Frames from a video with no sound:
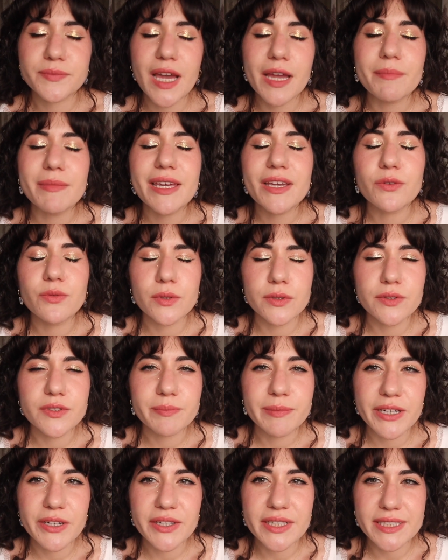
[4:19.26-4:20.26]
I make
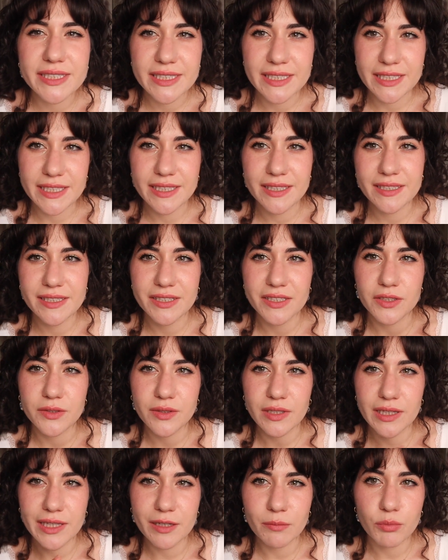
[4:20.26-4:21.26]
rosemary tea, you know,
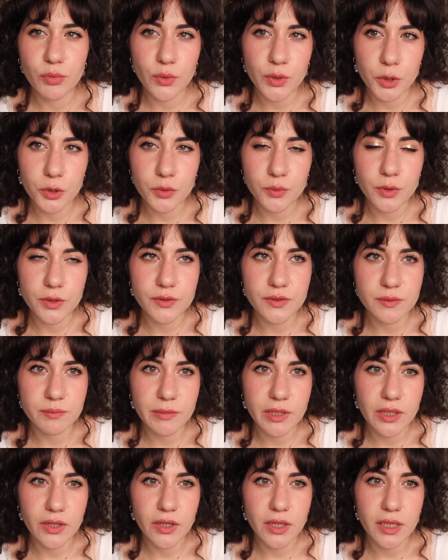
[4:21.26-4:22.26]
I like boil
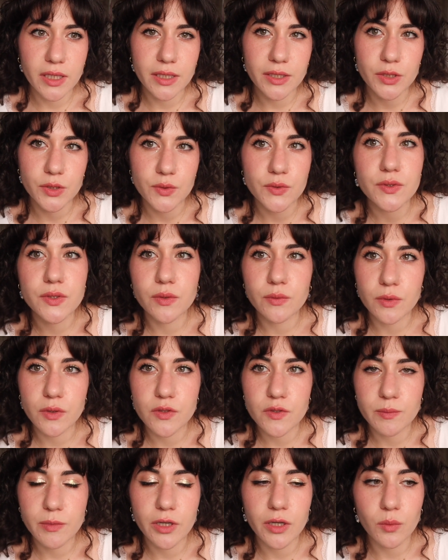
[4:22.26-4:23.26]
rosemary and use the
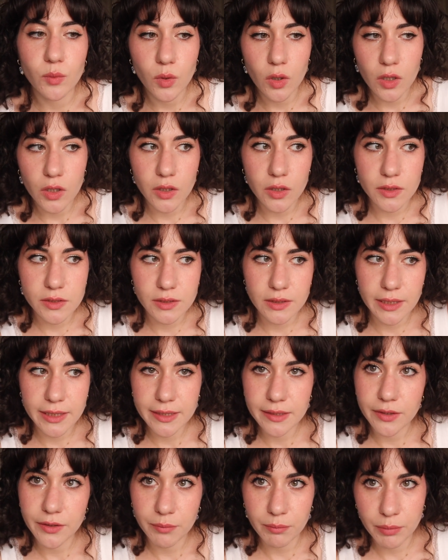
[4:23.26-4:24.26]
rosemary water to
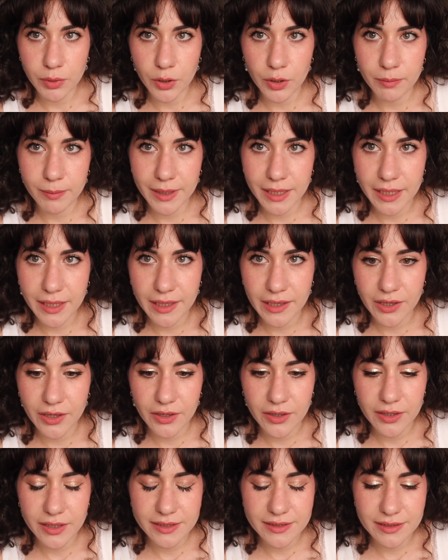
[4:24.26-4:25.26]
like dump on my
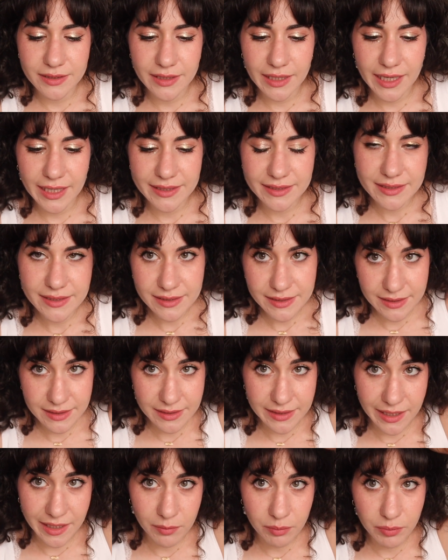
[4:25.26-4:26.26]
hair as a last
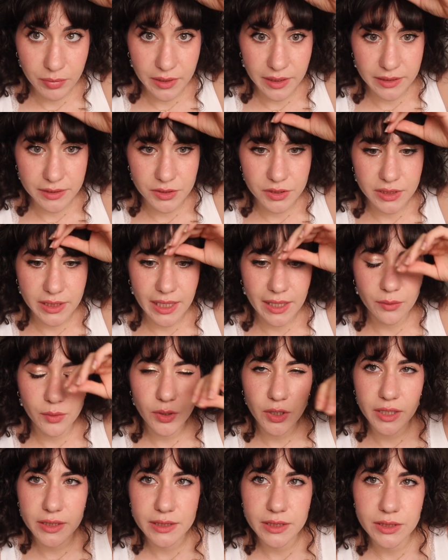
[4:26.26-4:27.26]
step in the
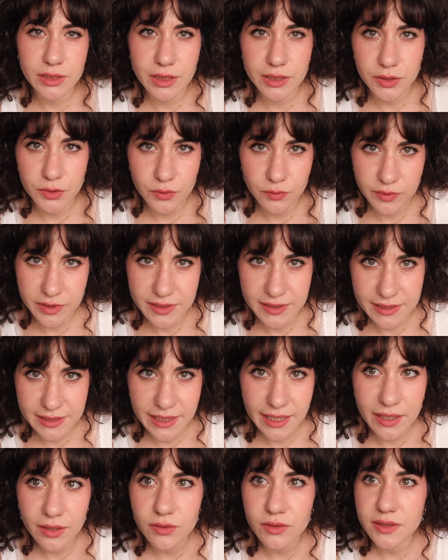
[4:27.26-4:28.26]
shower, and then I don't rinse it
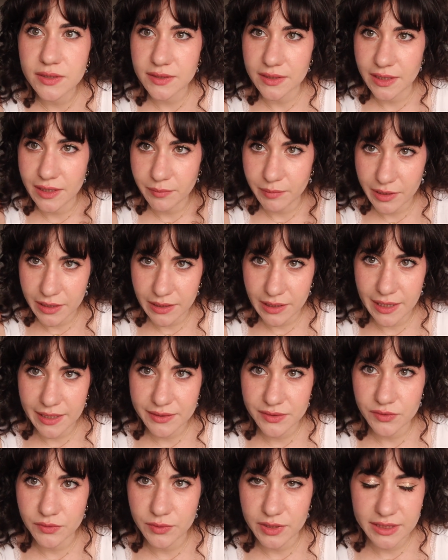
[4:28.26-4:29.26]
out. It's like my
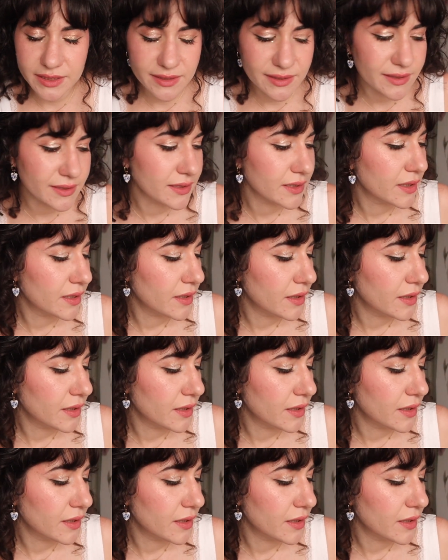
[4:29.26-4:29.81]
last rinse.